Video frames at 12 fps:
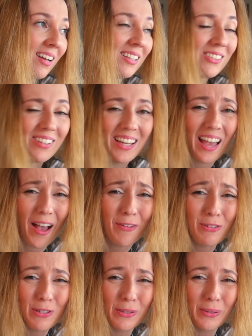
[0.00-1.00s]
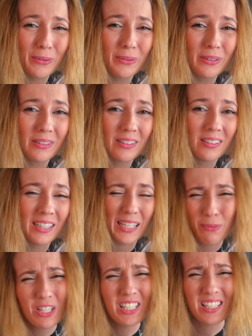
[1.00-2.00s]
Do I have to? Like,
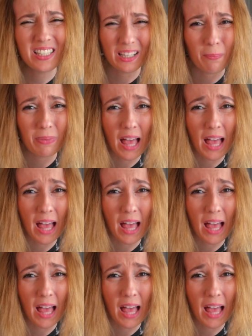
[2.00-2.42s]
can we just skip